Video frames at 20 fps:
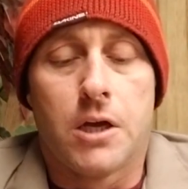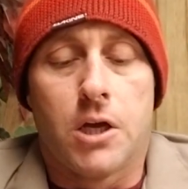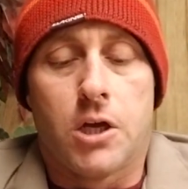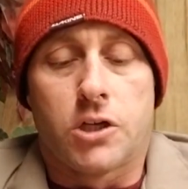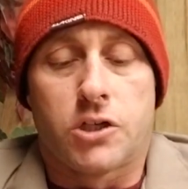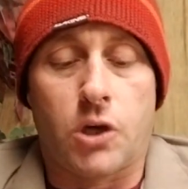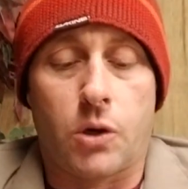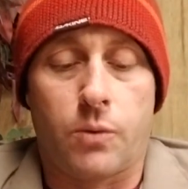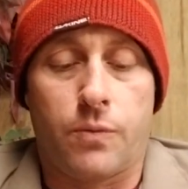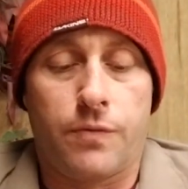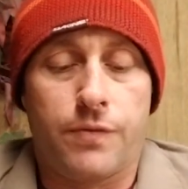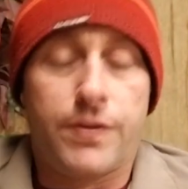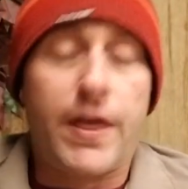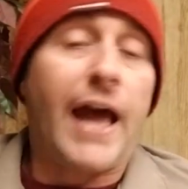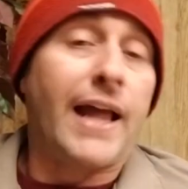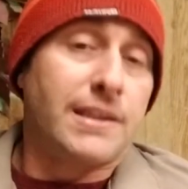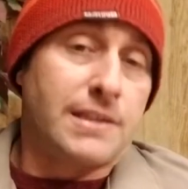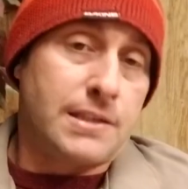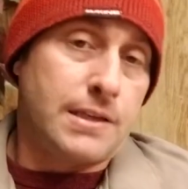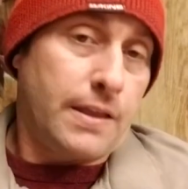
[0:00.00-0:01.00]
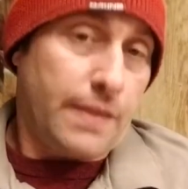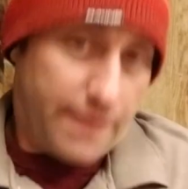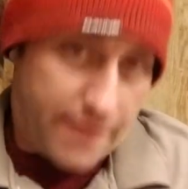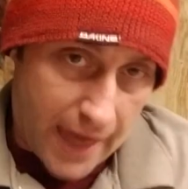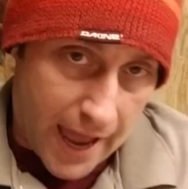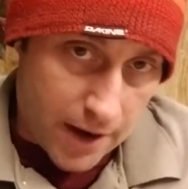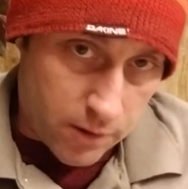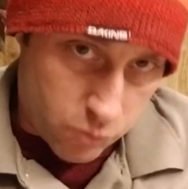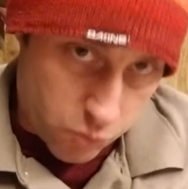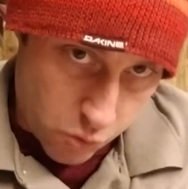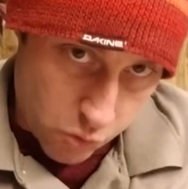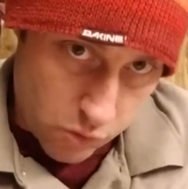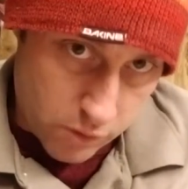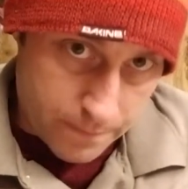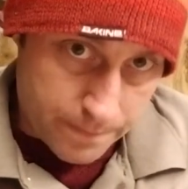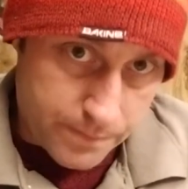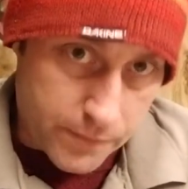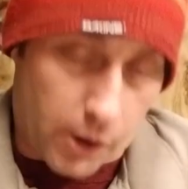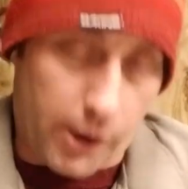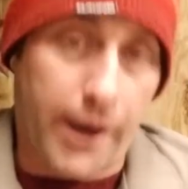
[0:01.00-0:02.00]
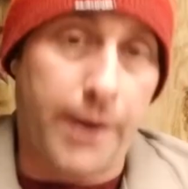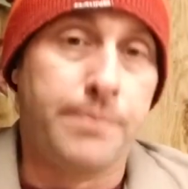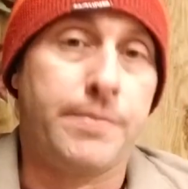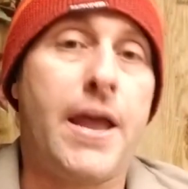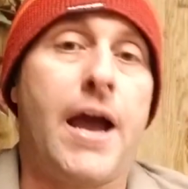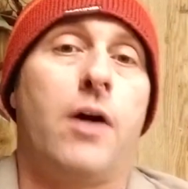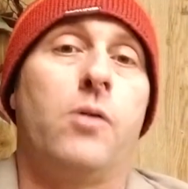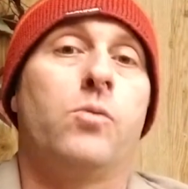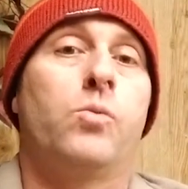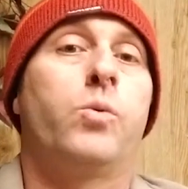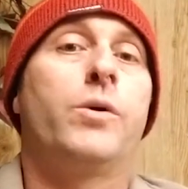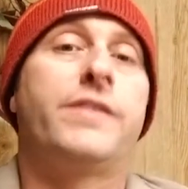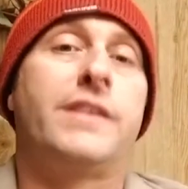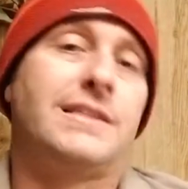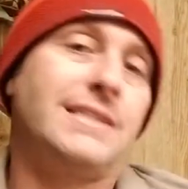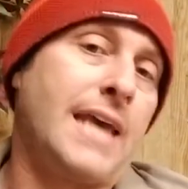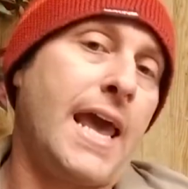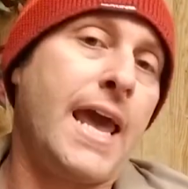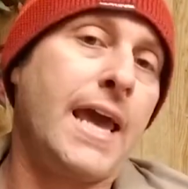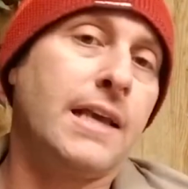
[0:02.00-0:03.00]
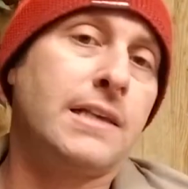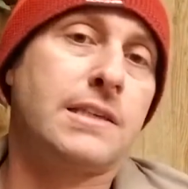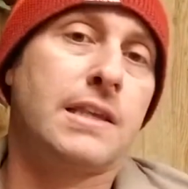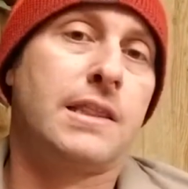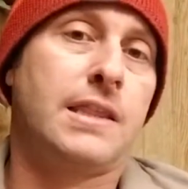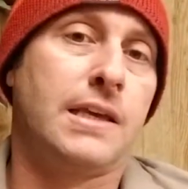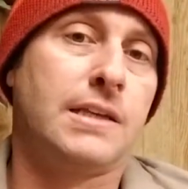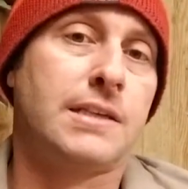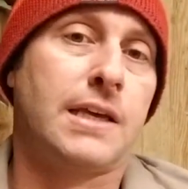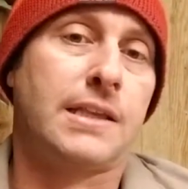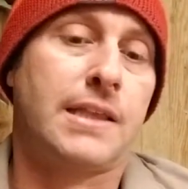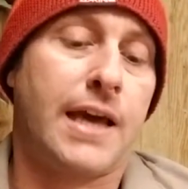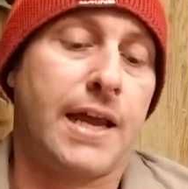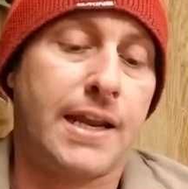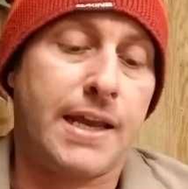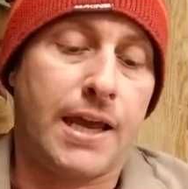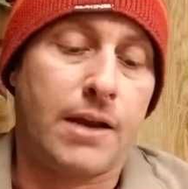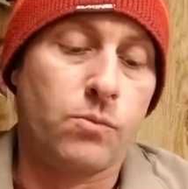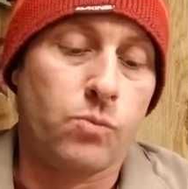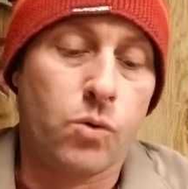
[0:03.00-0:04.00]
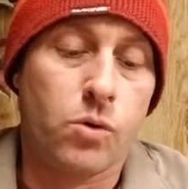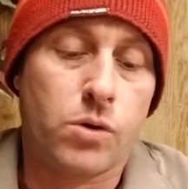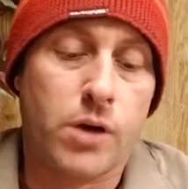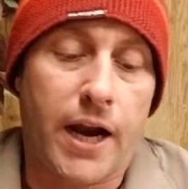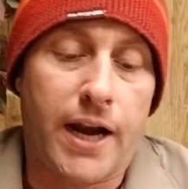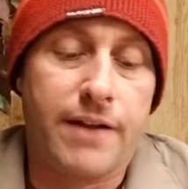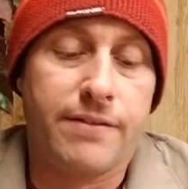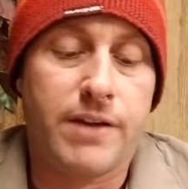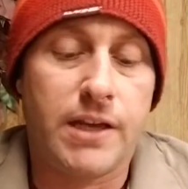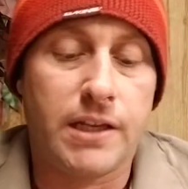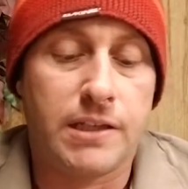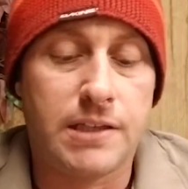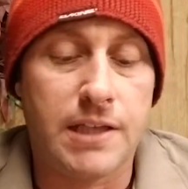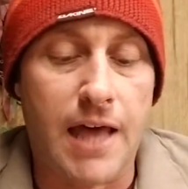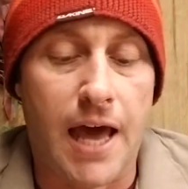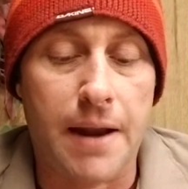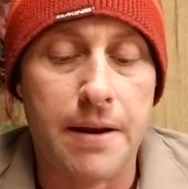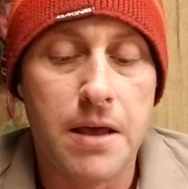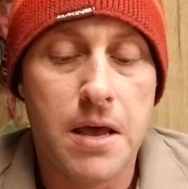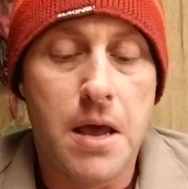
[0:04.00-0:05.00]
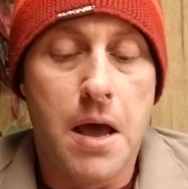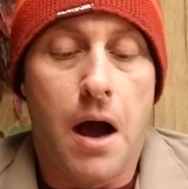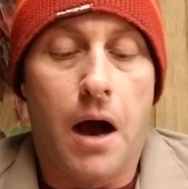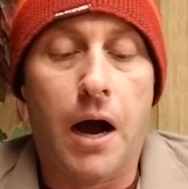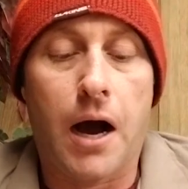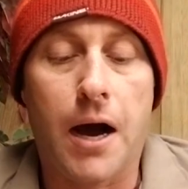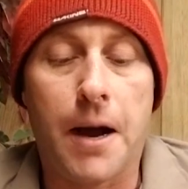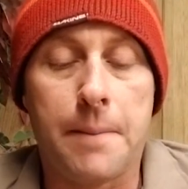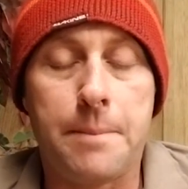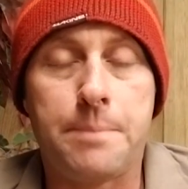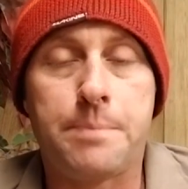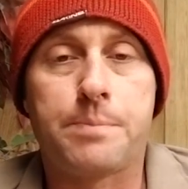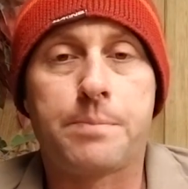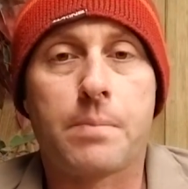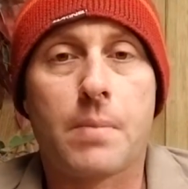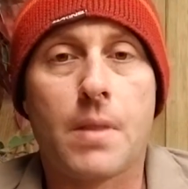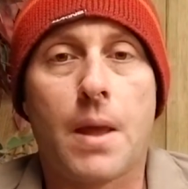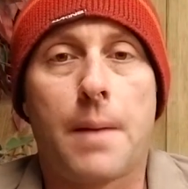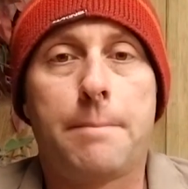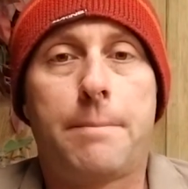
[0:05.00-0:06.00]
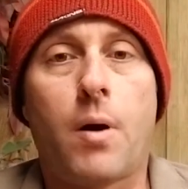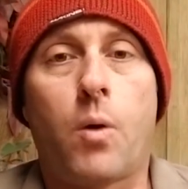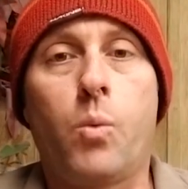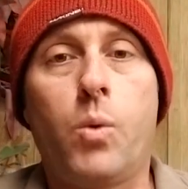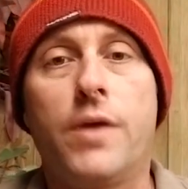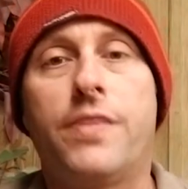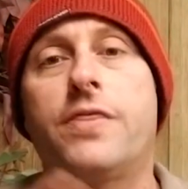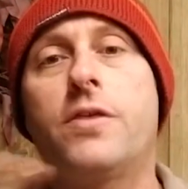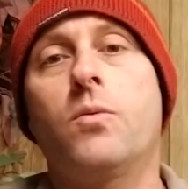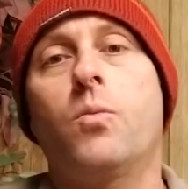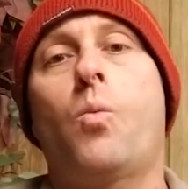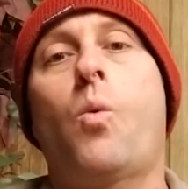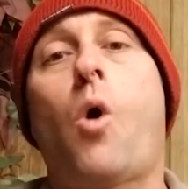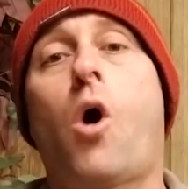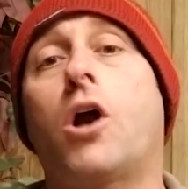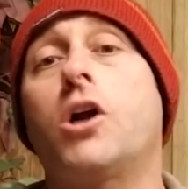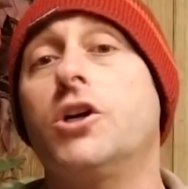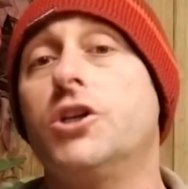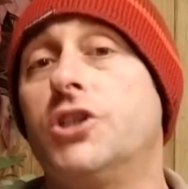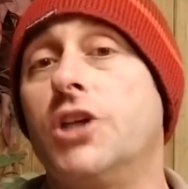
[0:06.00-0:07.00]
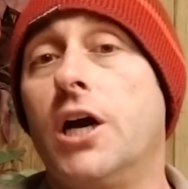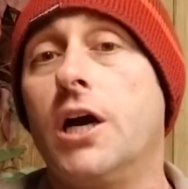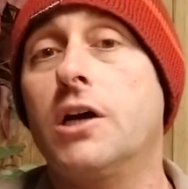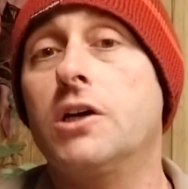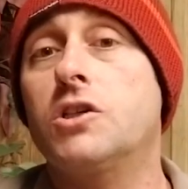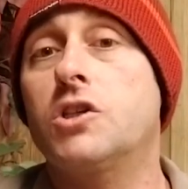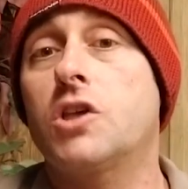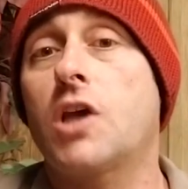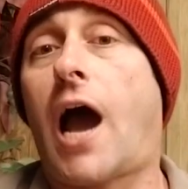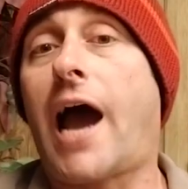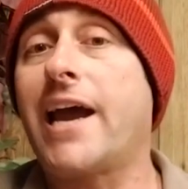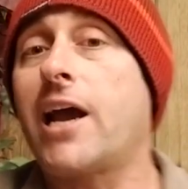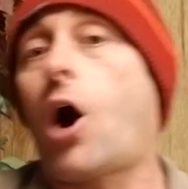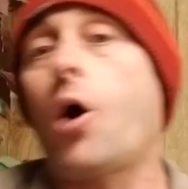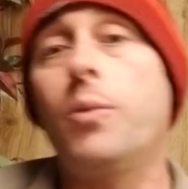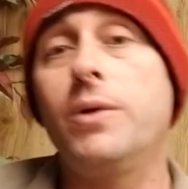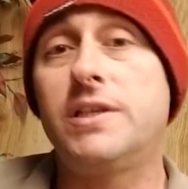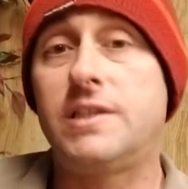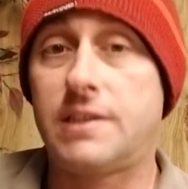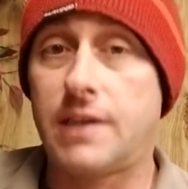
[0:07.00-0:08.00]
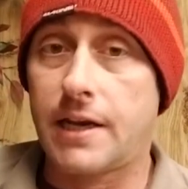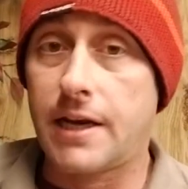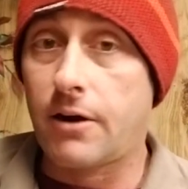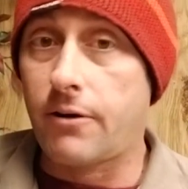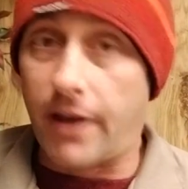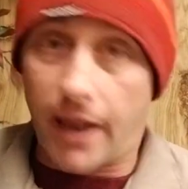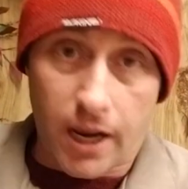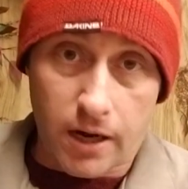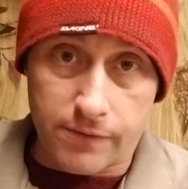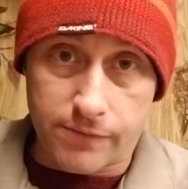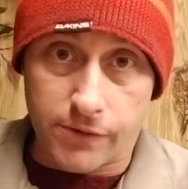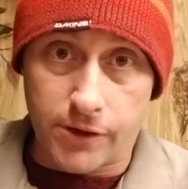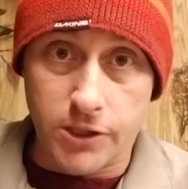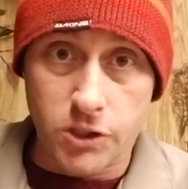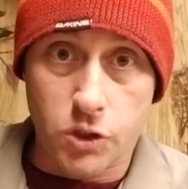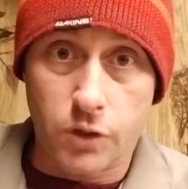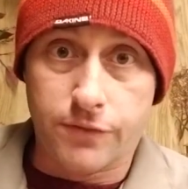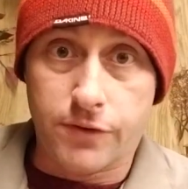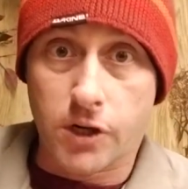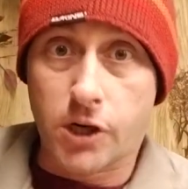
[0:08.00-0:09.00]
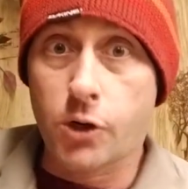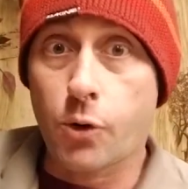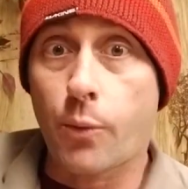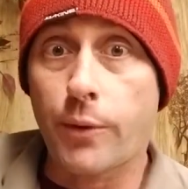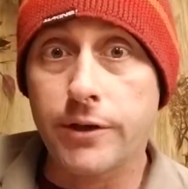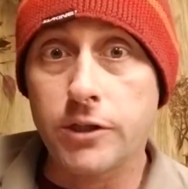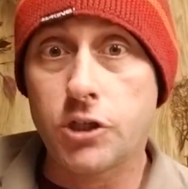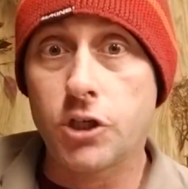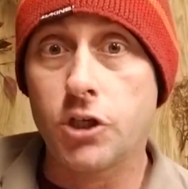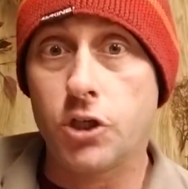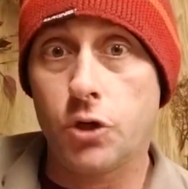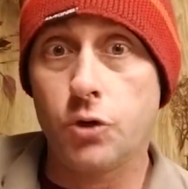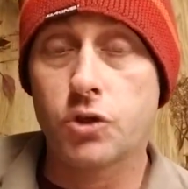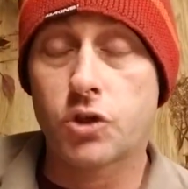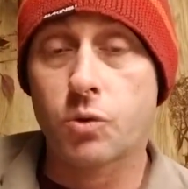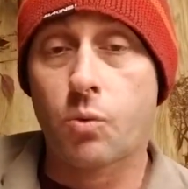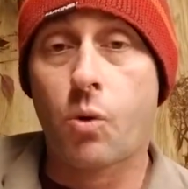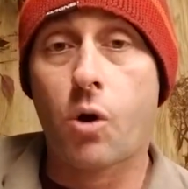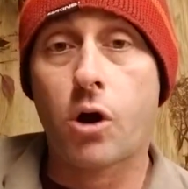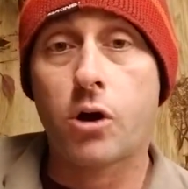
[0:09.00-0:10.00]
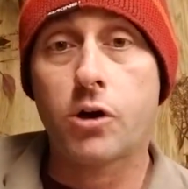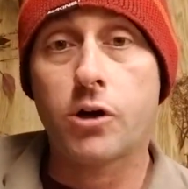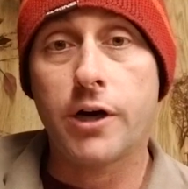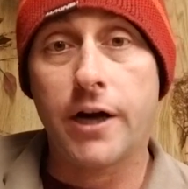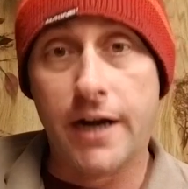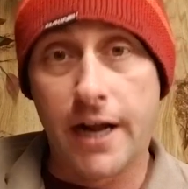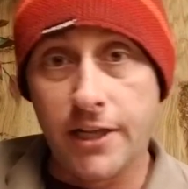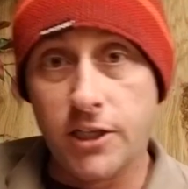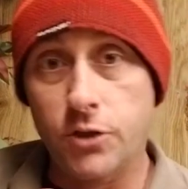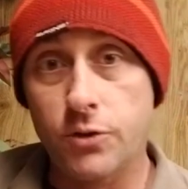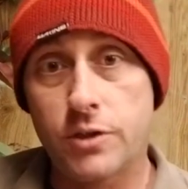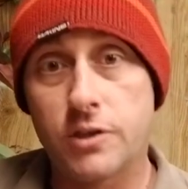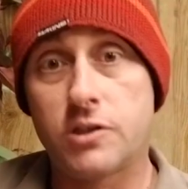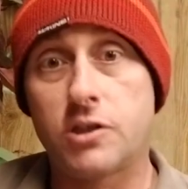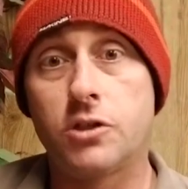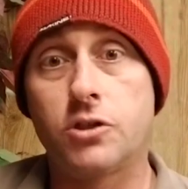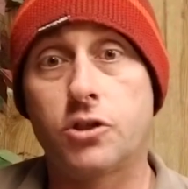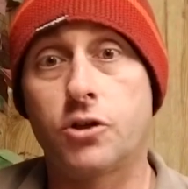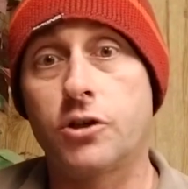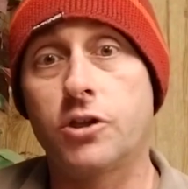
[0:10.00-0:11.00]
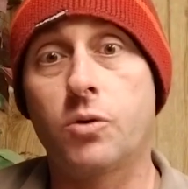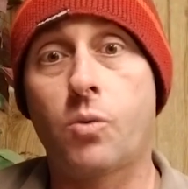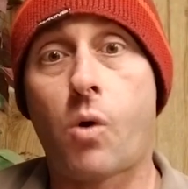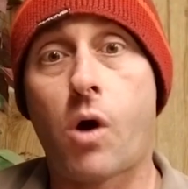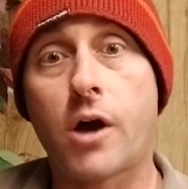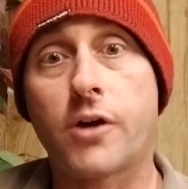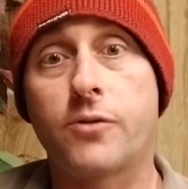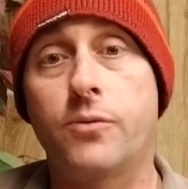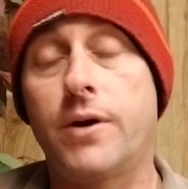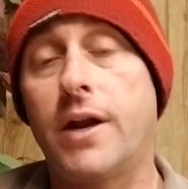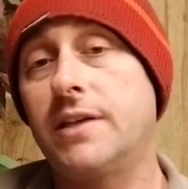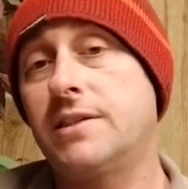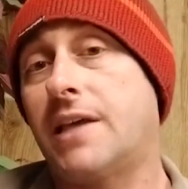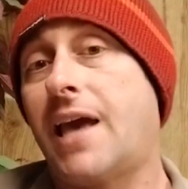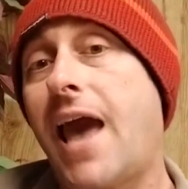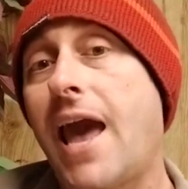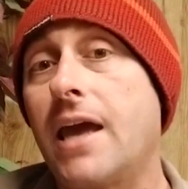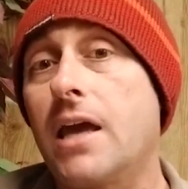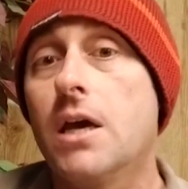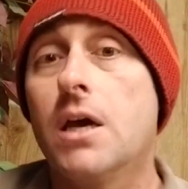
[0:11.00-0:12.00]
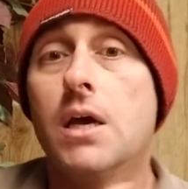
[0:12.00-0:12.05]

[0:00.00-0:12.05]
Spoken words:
So that's that rule, all right? Now, with the tanks and things like that, again, we'll kind of get to that. But with the water jugs, I always send out antifreeze. So if they're going to use the water, and I do this during the walkthrough, and I say, hey,